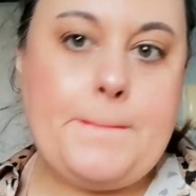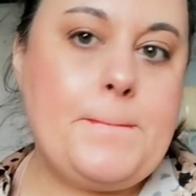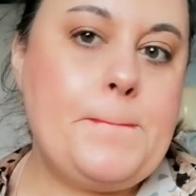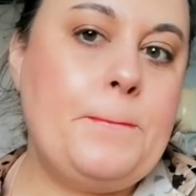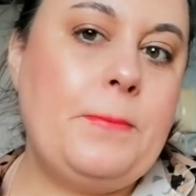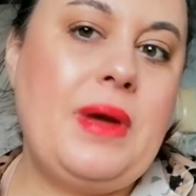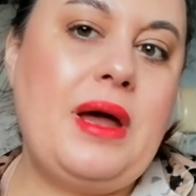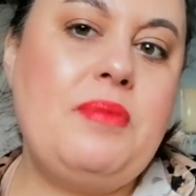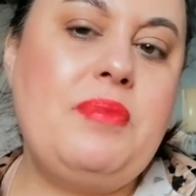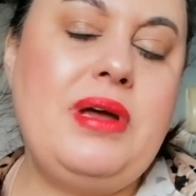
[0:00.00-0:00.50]

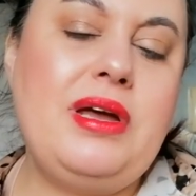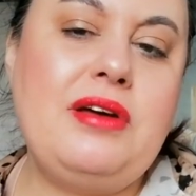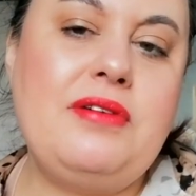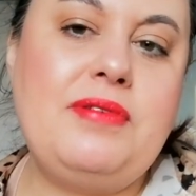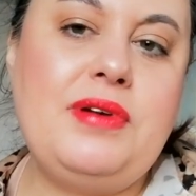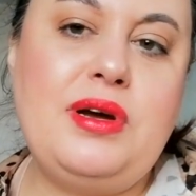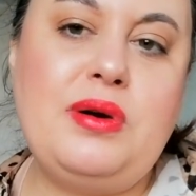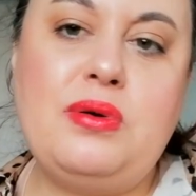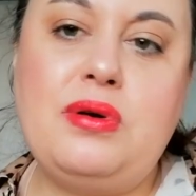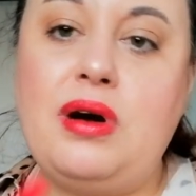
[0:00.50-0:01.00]
Maybe
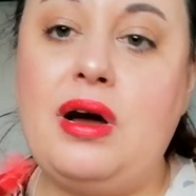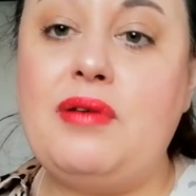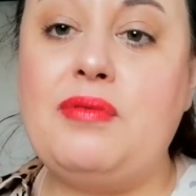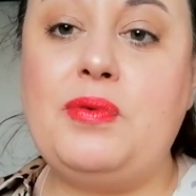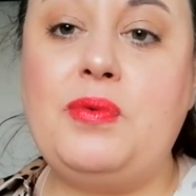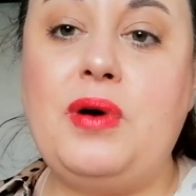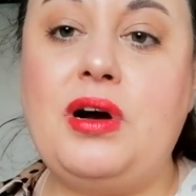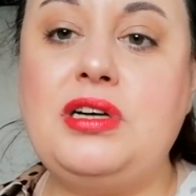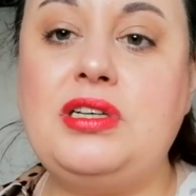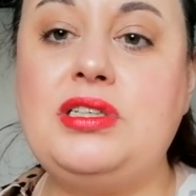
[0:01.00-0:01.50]
if you have
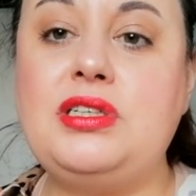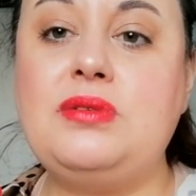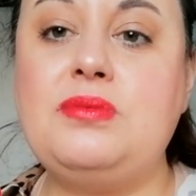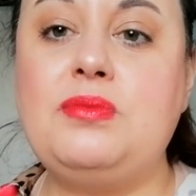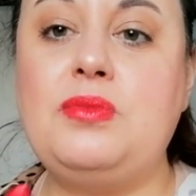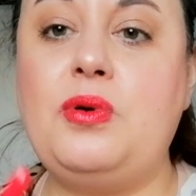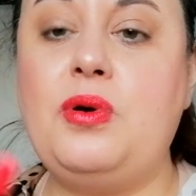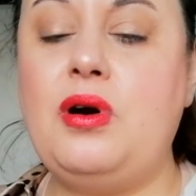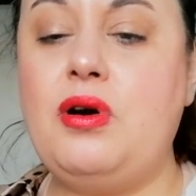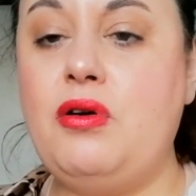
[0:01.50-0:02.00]
watched
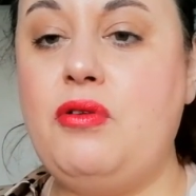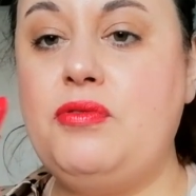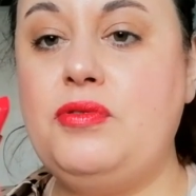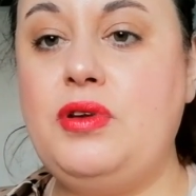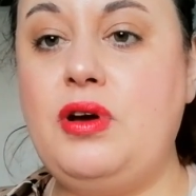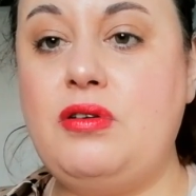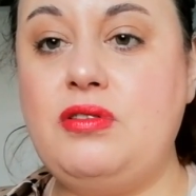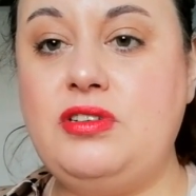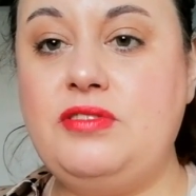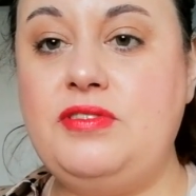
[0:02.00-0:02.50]
more of
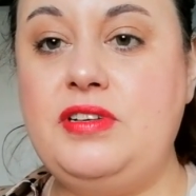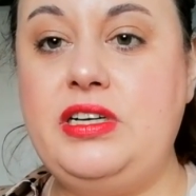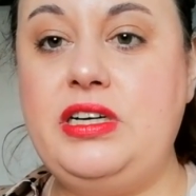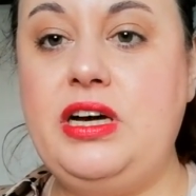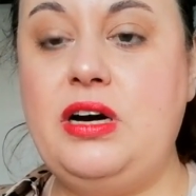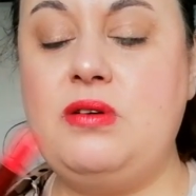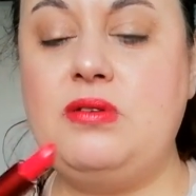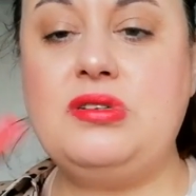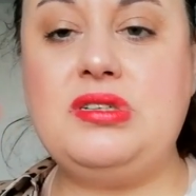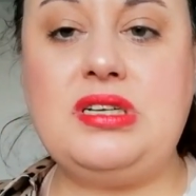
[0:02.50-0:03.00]
those
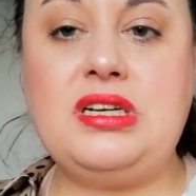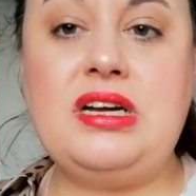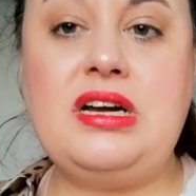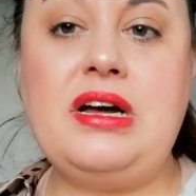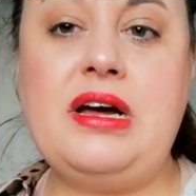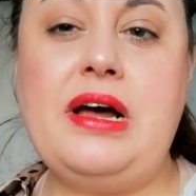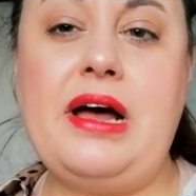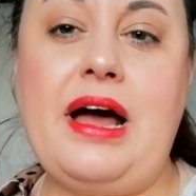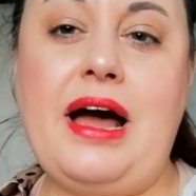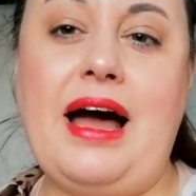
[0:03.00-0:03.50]
videos,
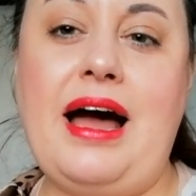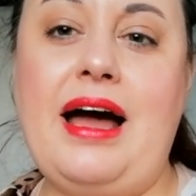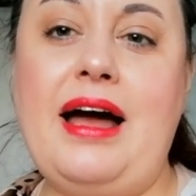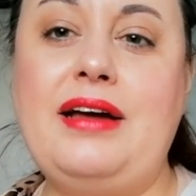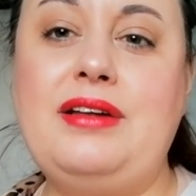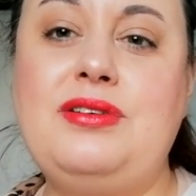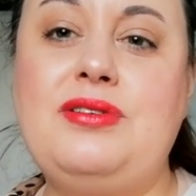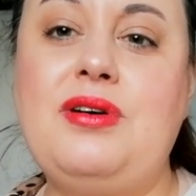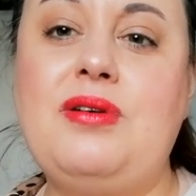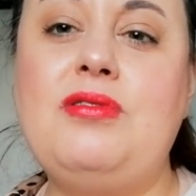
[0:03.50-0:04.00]
I
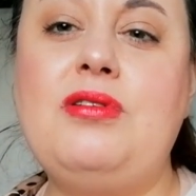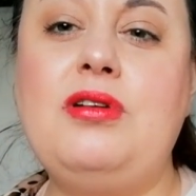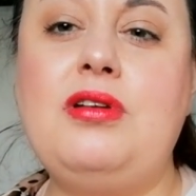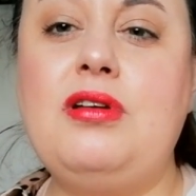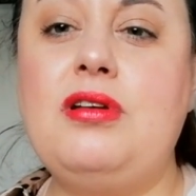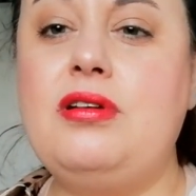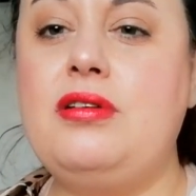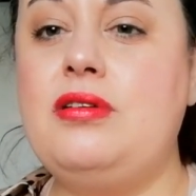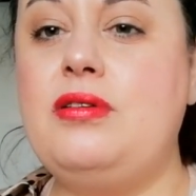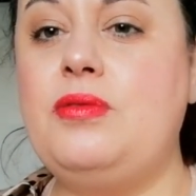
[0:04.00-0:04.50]

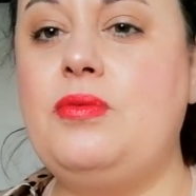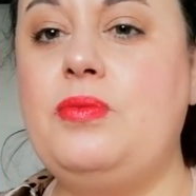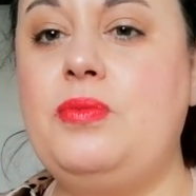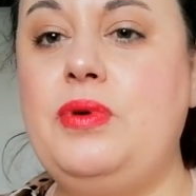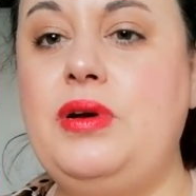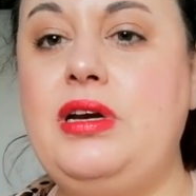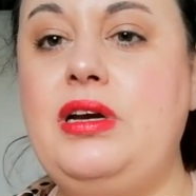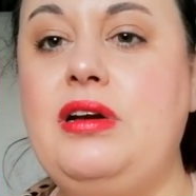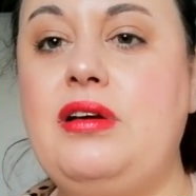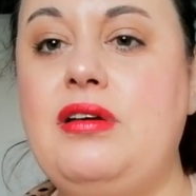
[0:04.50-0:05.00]
don't
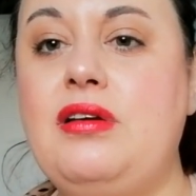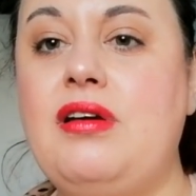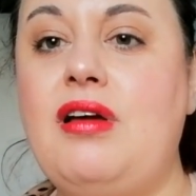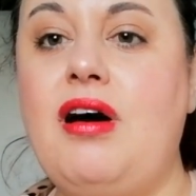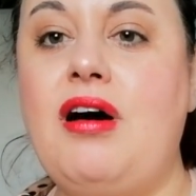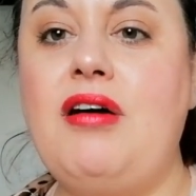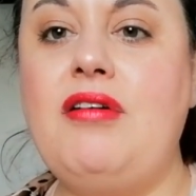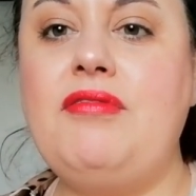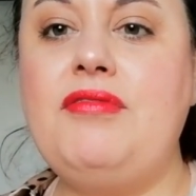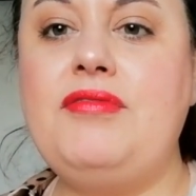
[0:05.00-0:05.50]
really
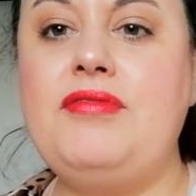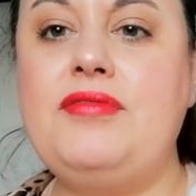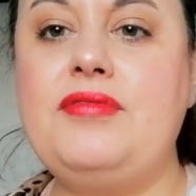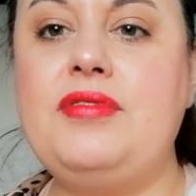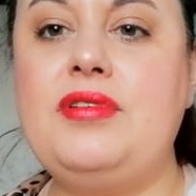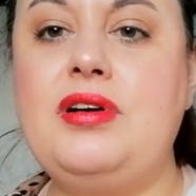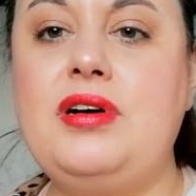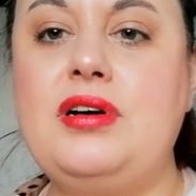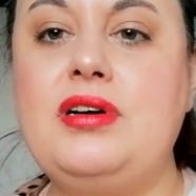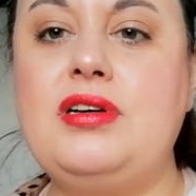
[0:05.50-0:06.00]
love
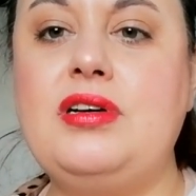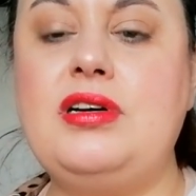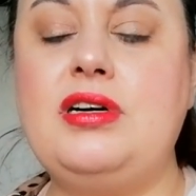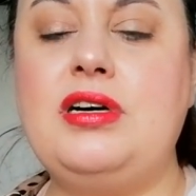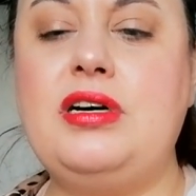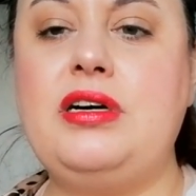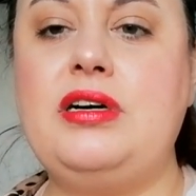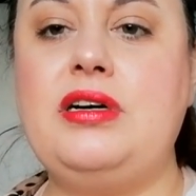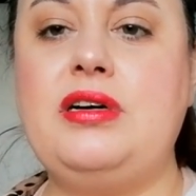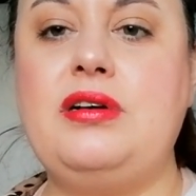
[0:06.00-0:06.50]

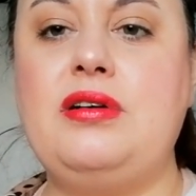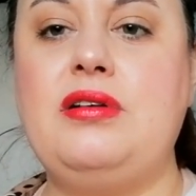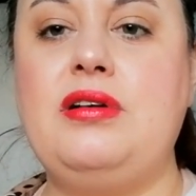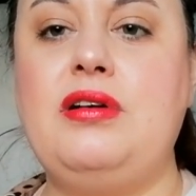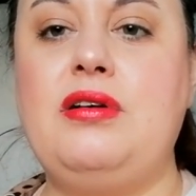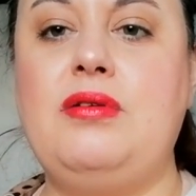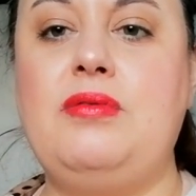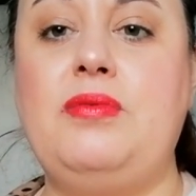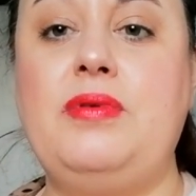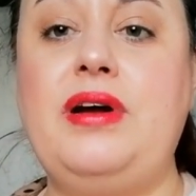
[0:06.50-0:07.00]

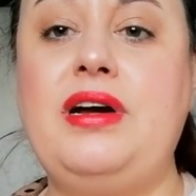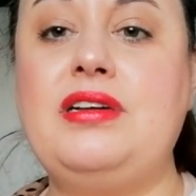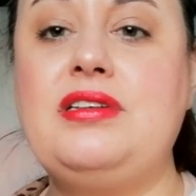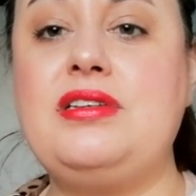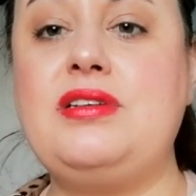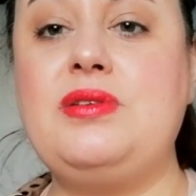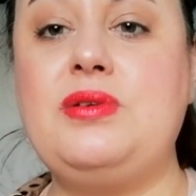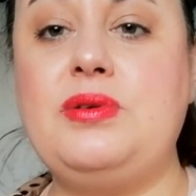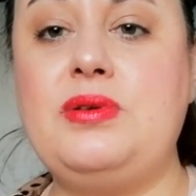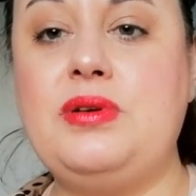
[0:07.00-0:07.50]
red,
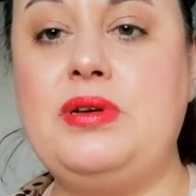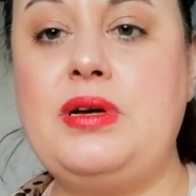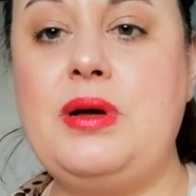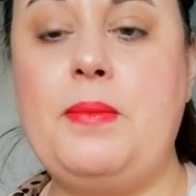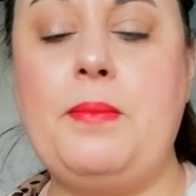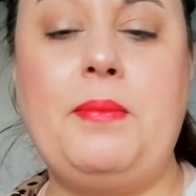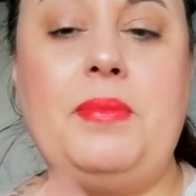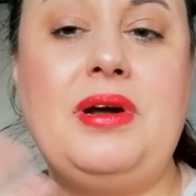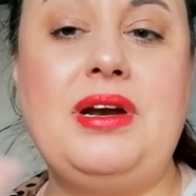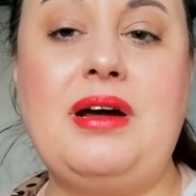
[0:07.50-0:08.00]

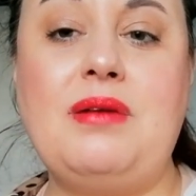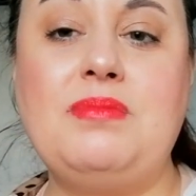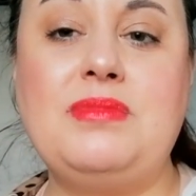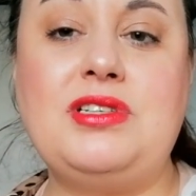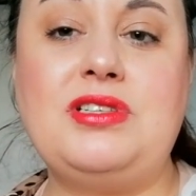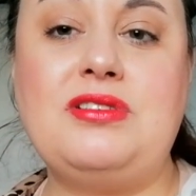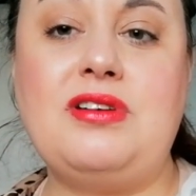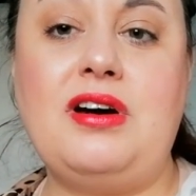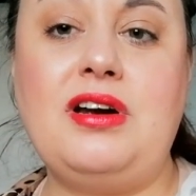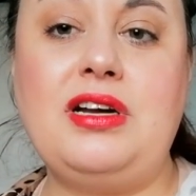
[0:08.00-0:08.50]
but I'm
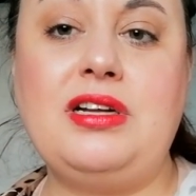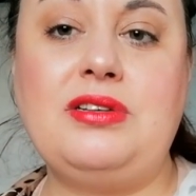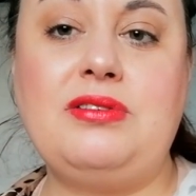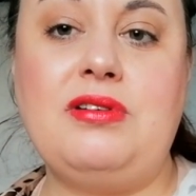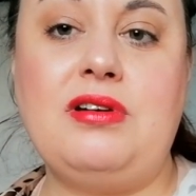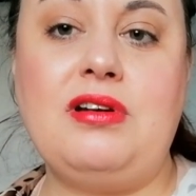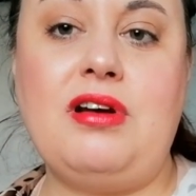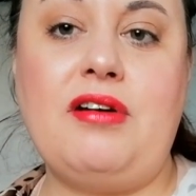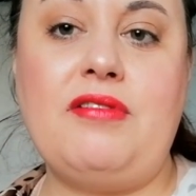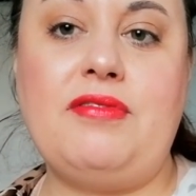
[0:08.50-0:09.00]
starting
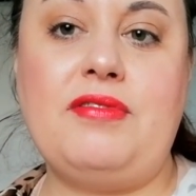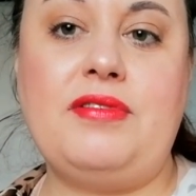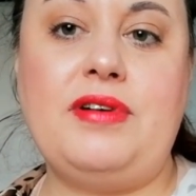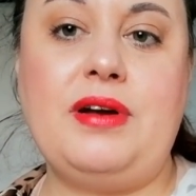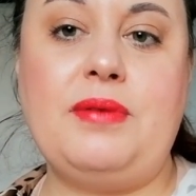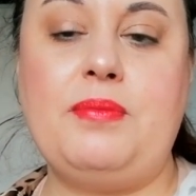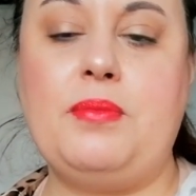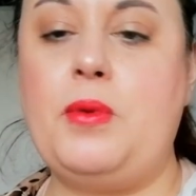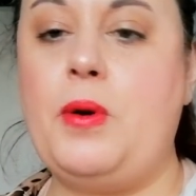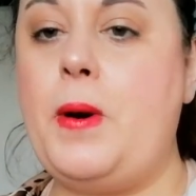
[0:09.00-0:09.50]
to love
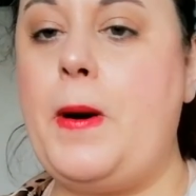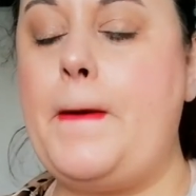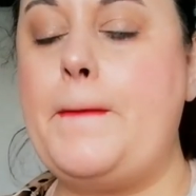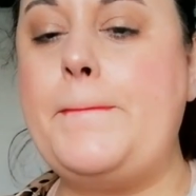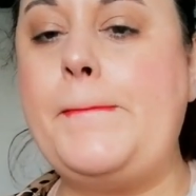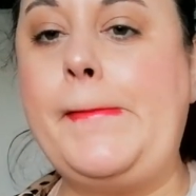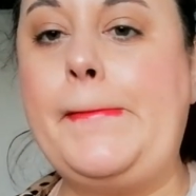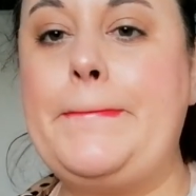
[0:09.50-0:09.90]
red more